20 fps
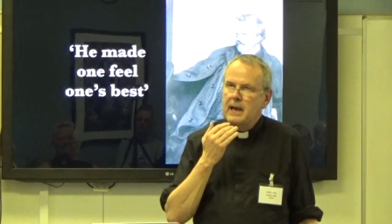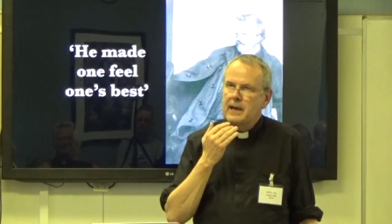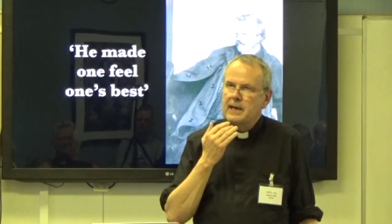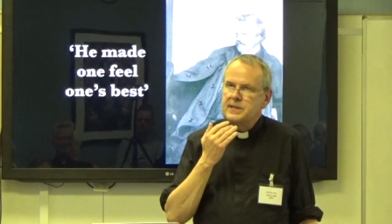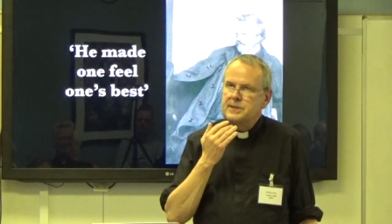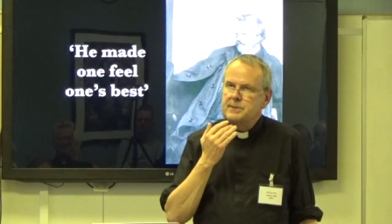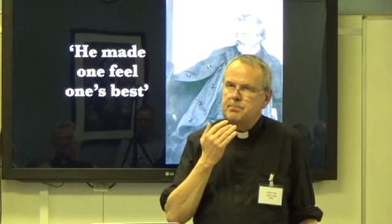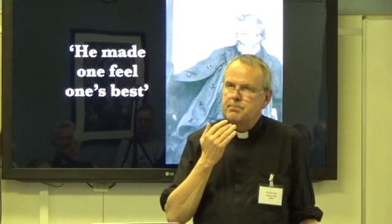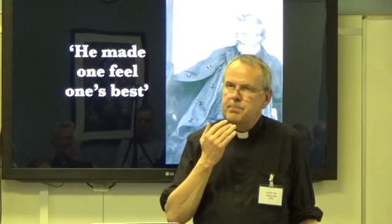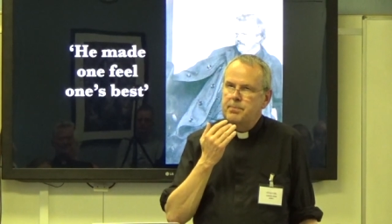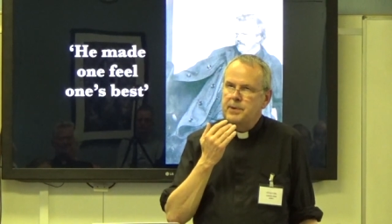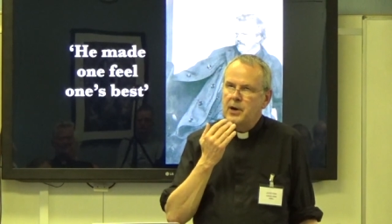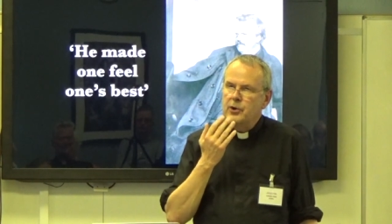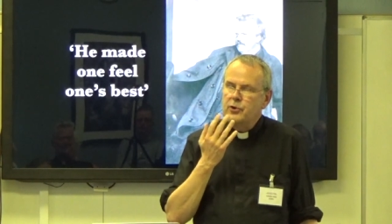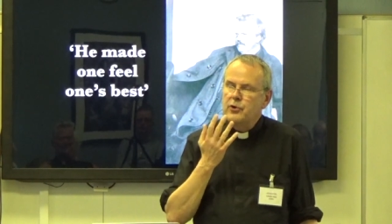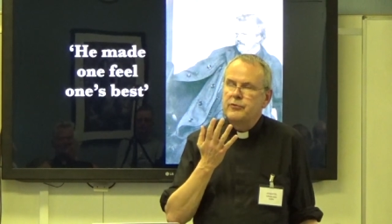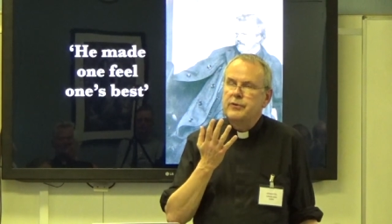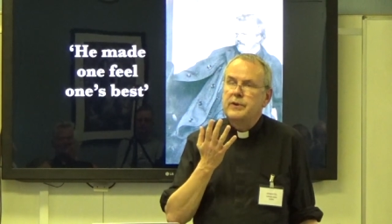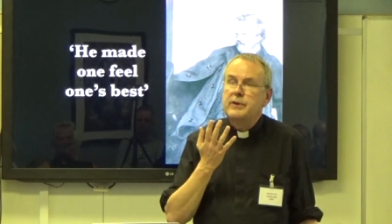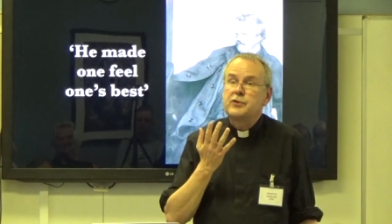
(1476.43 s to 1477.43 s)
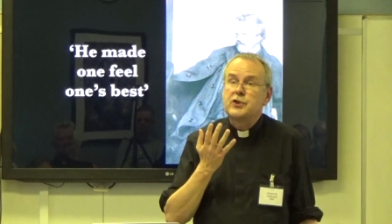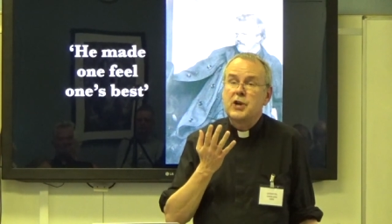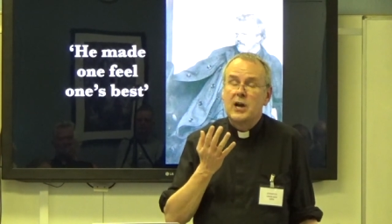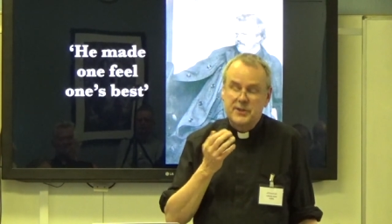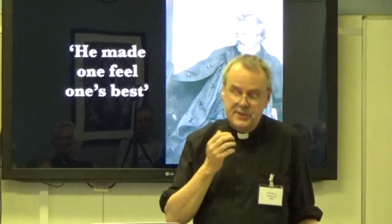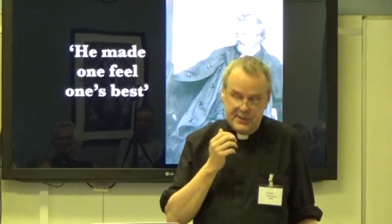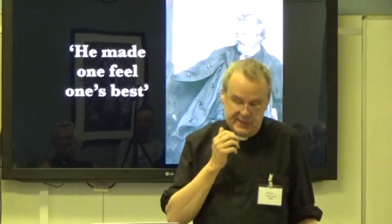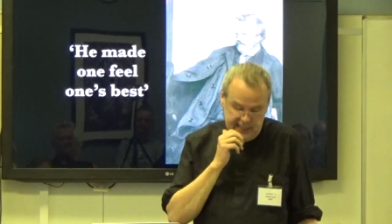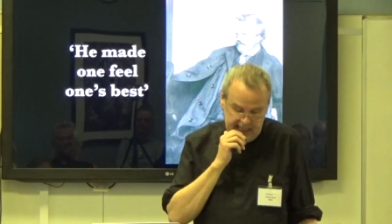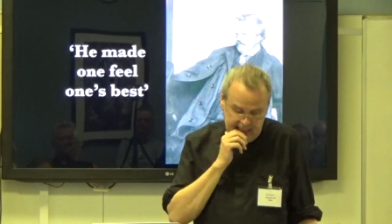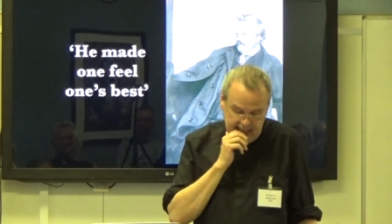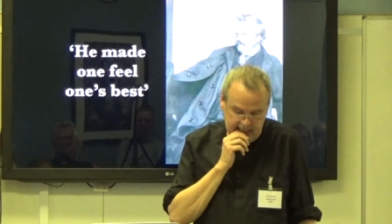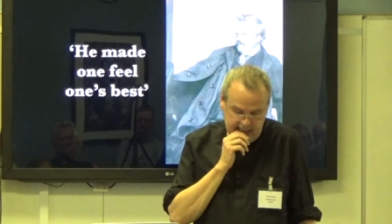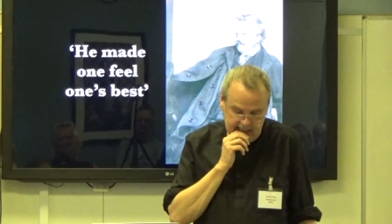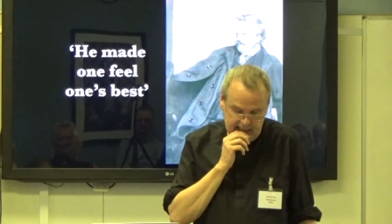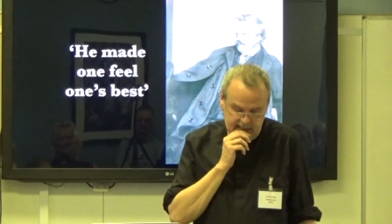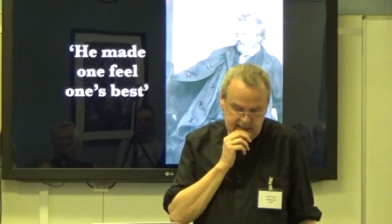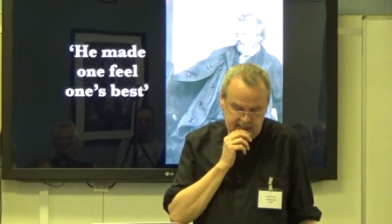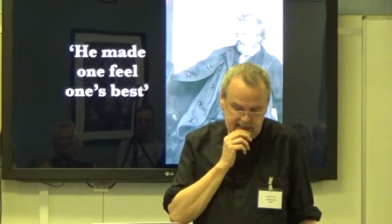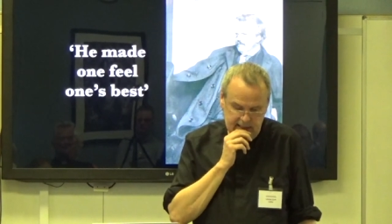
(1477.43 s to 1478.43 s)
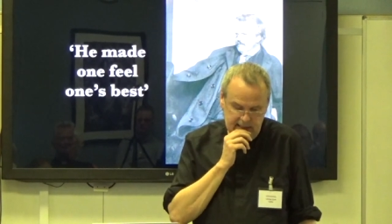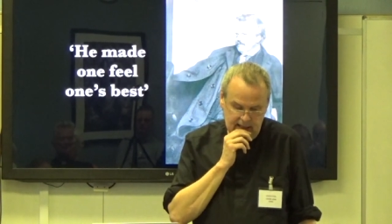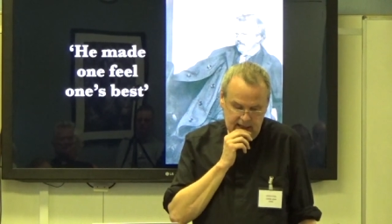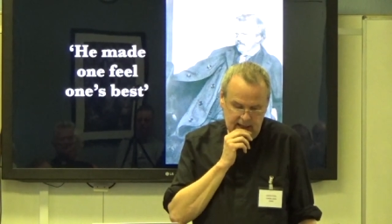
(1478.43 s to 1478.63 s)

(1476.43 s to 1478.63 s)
his biography of Charles Dickens,